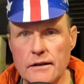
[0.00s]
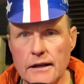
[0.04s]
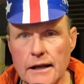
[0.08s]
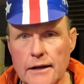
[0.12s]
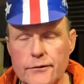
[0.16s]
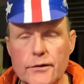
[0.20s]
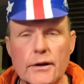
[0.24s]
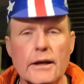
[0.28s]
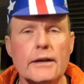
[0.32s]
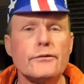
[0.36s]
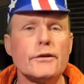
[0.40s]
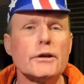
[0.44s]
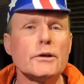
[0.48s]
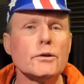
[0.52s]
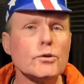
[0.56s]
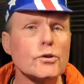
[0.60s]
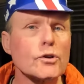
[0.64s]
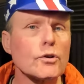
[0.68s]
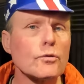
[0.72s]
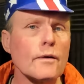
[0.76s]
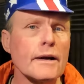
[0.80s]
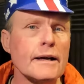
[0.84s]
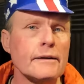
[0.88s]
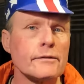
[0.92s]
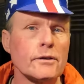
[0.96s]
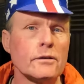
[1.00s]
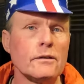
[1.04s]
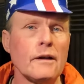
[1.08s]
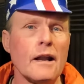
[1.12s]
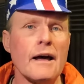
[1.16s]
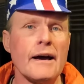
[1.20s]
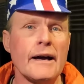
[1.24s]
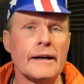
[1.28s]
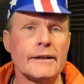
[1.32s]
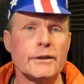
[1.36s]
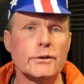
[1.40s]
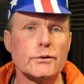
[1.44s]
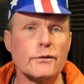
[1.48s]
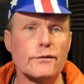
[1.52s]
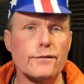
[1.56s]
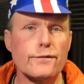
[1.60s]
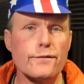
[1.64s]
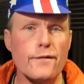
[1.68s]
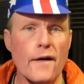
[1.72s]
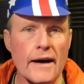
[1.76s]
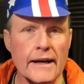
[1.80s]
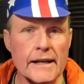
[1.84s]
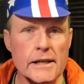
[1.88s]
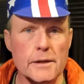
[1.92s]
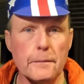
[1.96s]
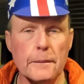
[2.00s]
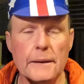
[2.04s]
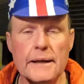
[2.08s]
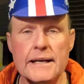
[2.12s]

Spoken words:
if you look around online, you'll find